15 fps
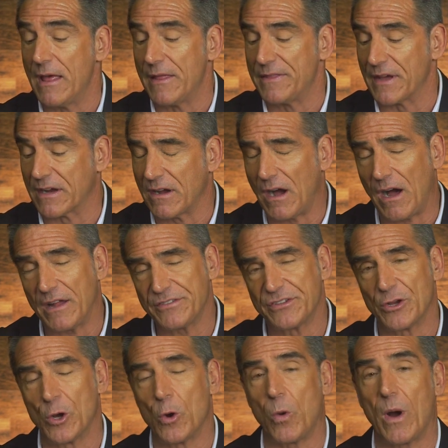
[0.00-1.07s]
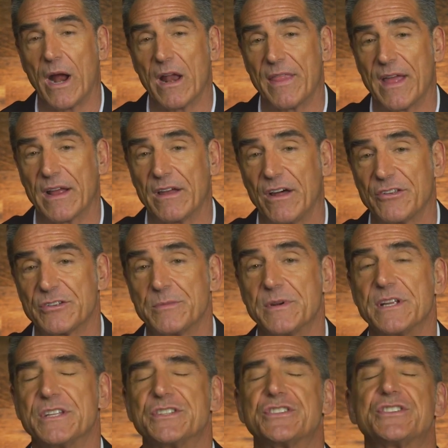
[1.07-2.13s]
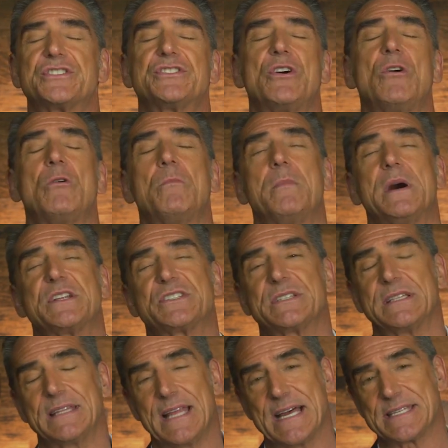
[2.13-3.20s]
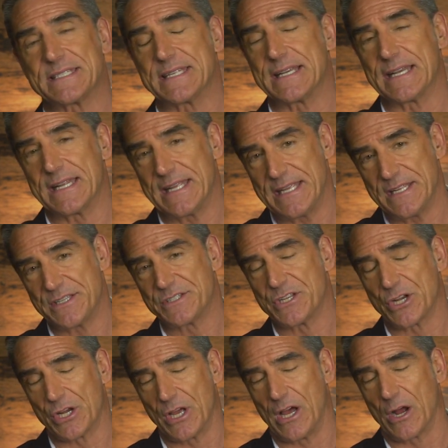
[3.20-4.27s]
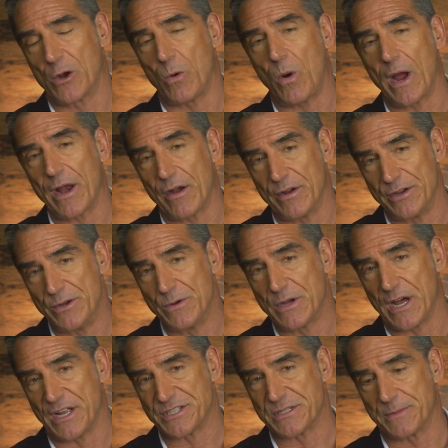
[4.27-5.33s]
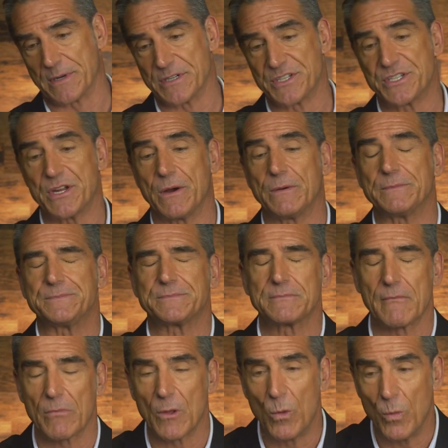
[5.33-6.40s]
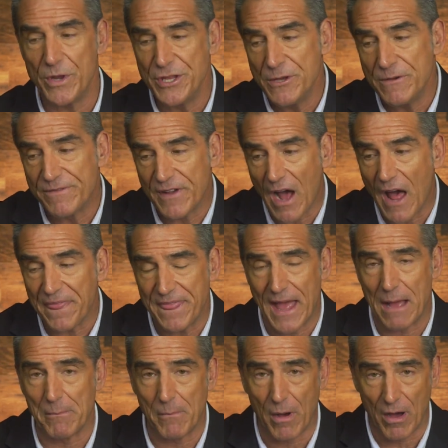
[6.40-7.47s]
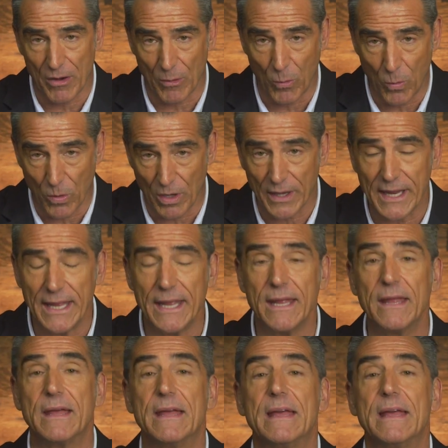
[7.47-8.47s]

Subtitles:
The cost to acquire that customer is so much less than it is to acquire a new customer. So when you've got that model working,